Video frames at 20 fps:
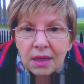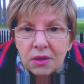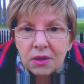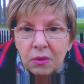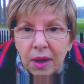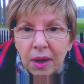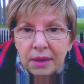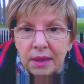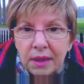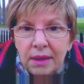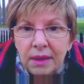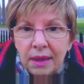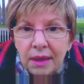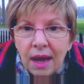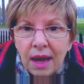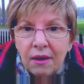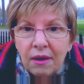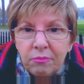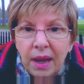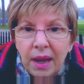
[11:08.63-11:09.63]
so I
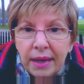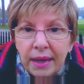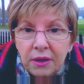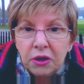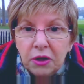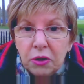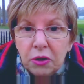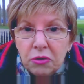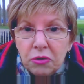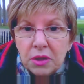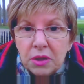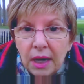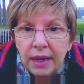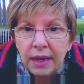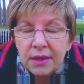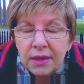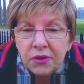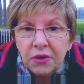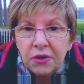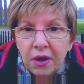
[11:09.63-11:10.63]
didn't have my nose
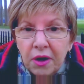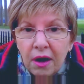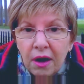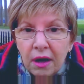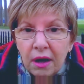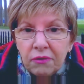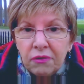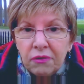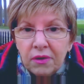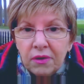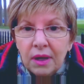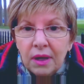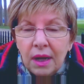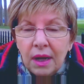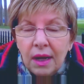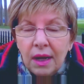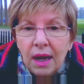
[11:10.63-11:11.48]
lasered off,